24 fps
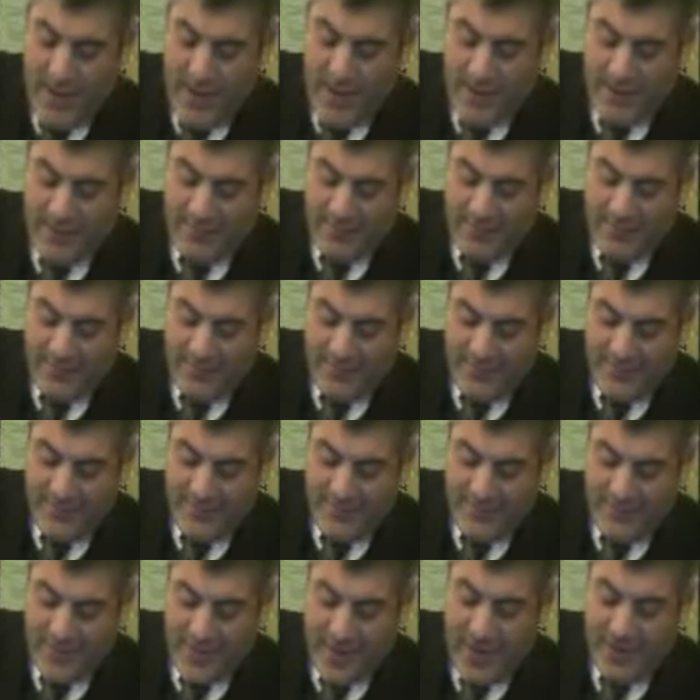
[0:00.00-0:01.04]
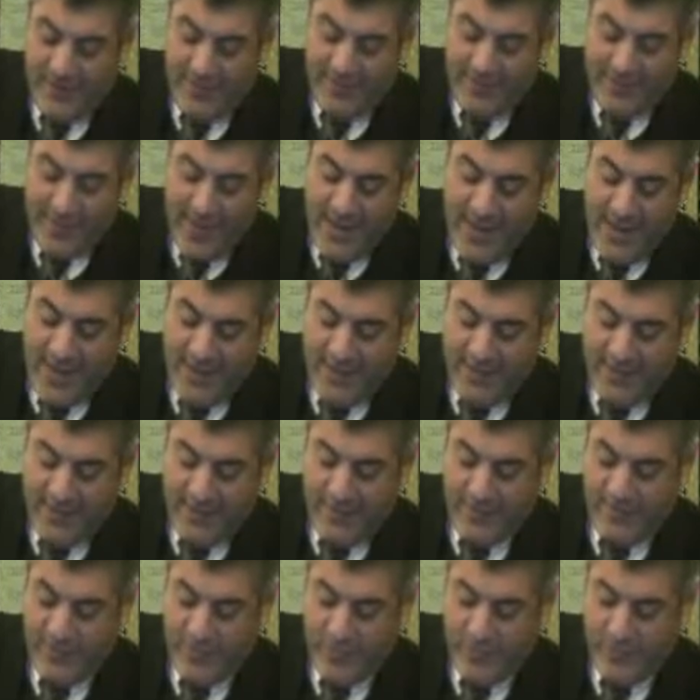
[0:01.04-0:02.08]
But I say
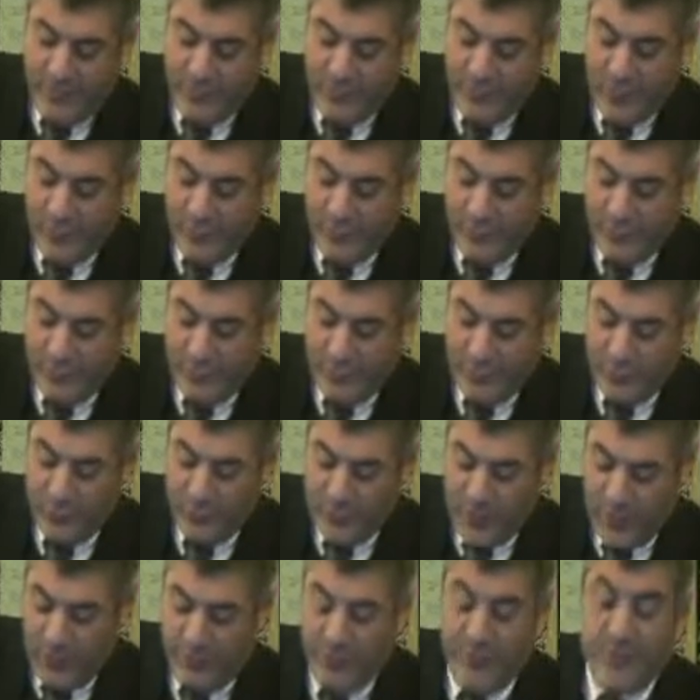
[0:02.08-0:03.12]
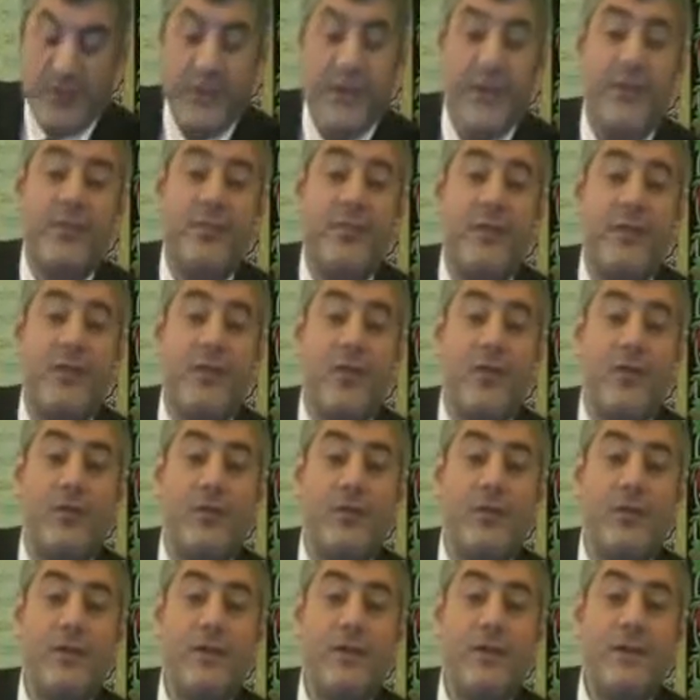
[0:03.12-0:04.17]
this was good for 2,000 years ago.
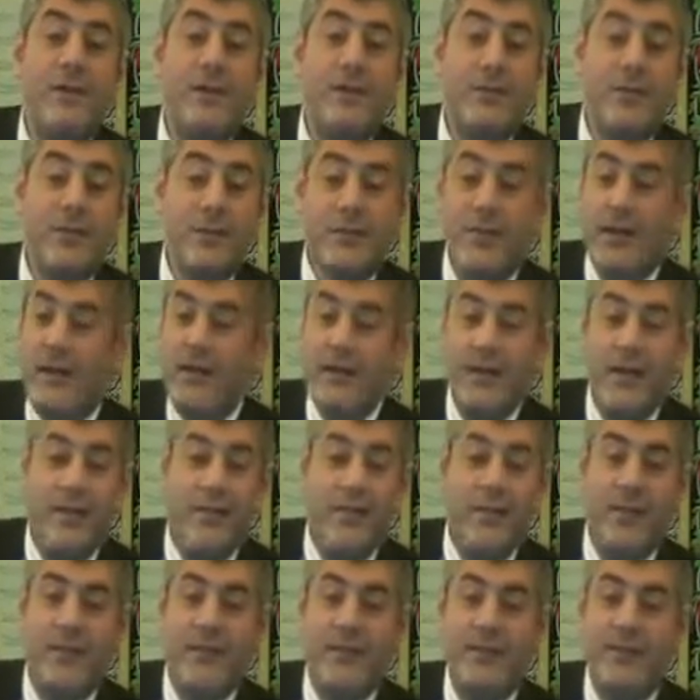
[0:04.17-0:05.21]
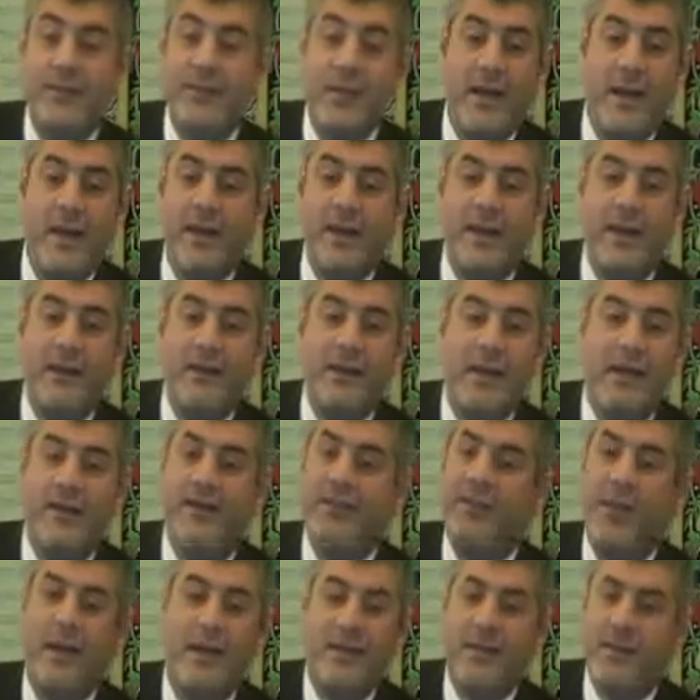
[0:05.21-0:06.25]
Today you
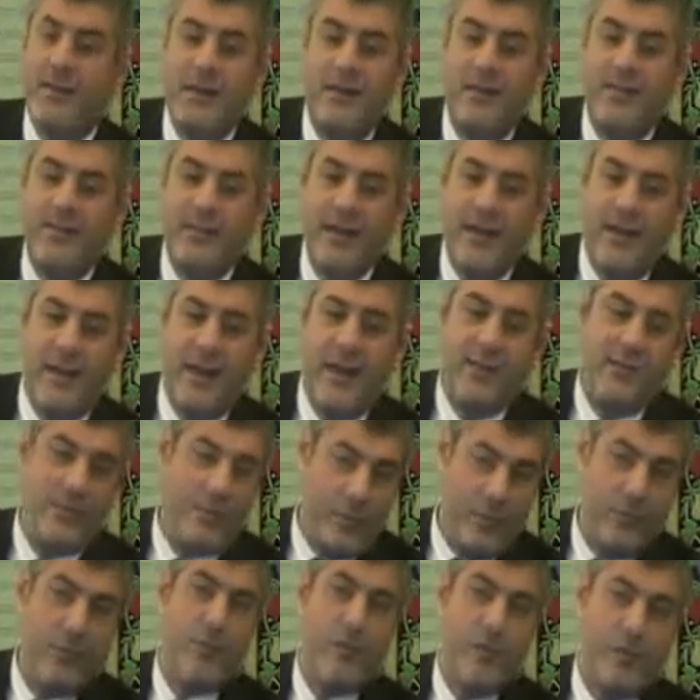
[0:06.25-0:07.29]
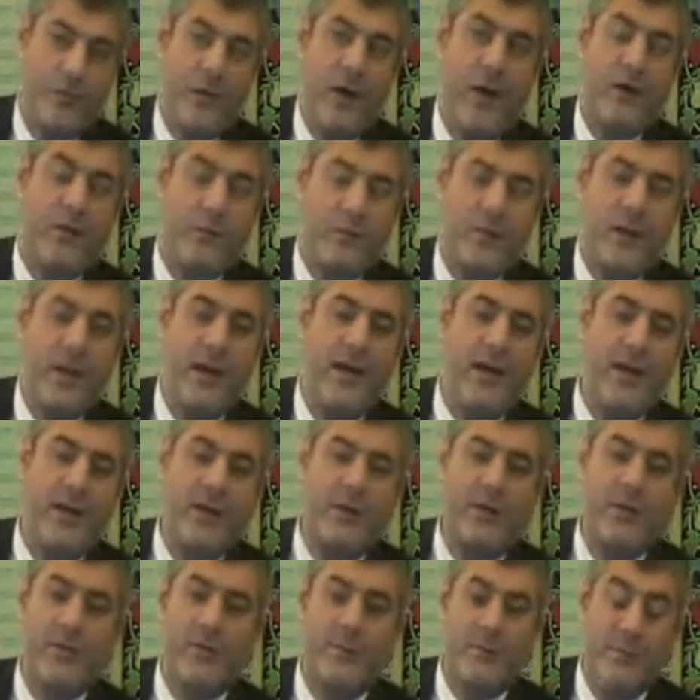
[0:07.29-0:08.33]
cannot say that that's the case, because we found
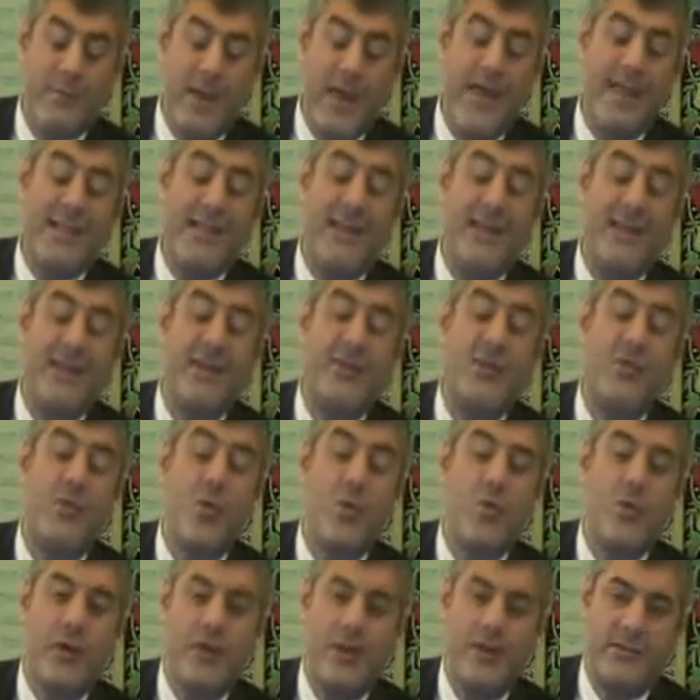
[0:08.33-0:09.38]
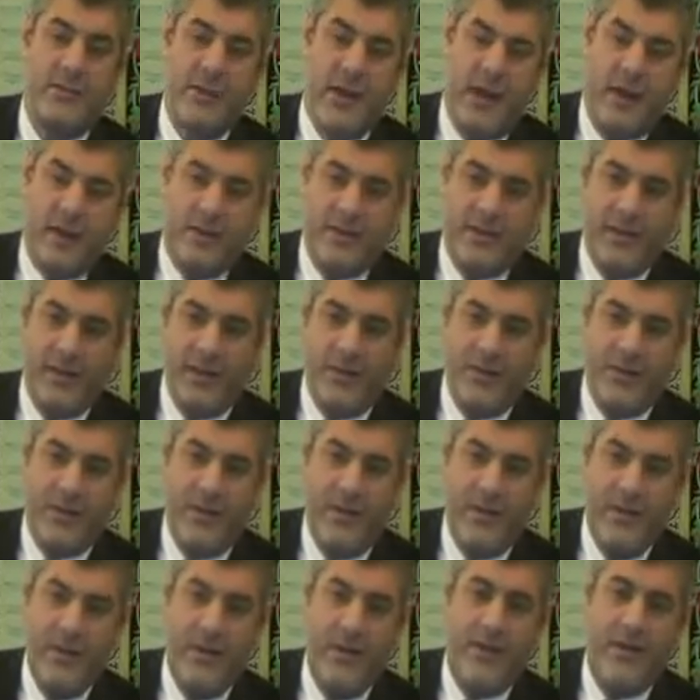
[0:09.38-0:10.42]
many crooked
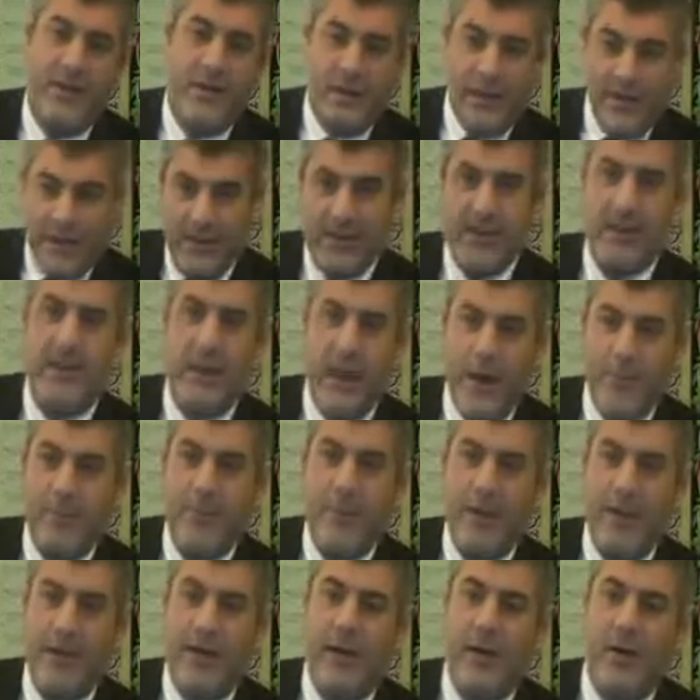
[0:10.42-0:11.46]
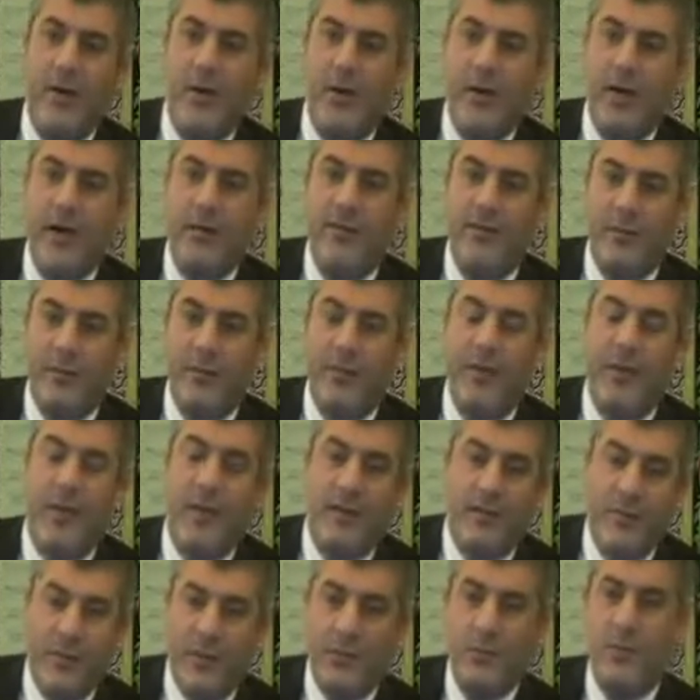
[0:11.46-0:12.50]
doctors that ended up making all kinds of
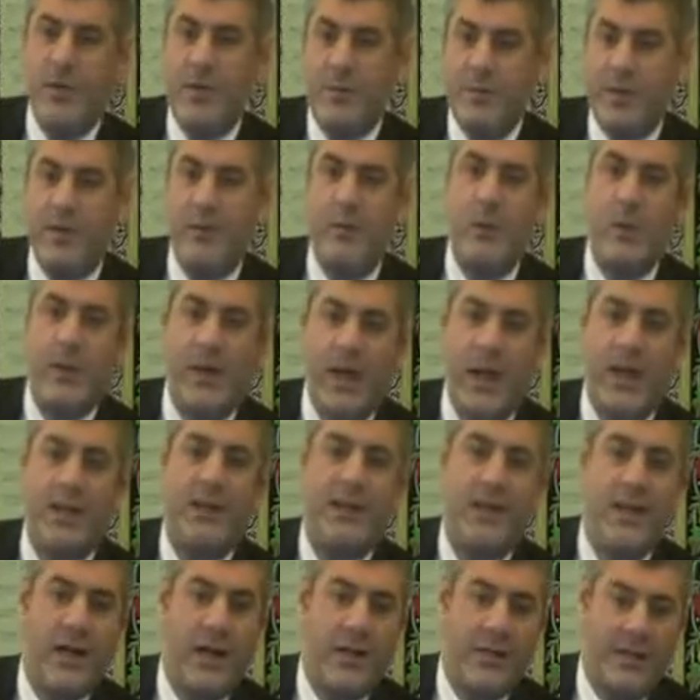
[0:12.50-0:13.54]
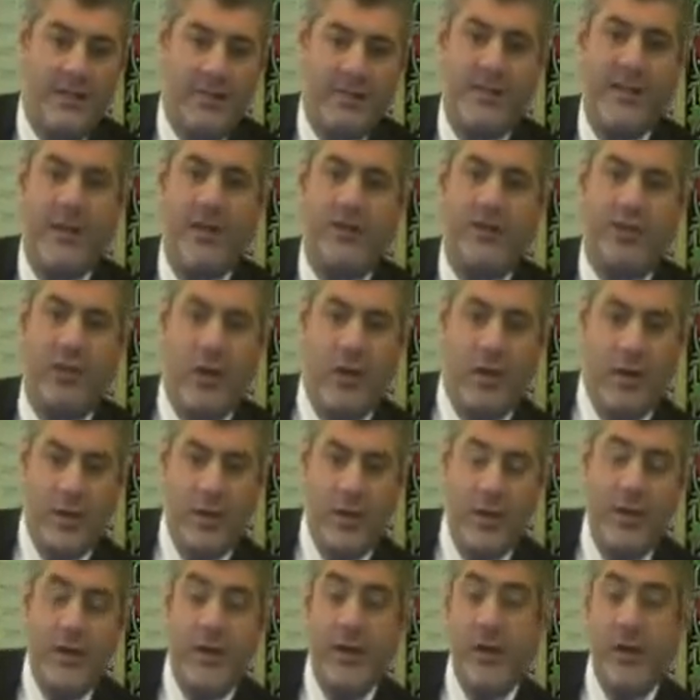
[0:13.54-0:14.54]
things when women were under anesthesia.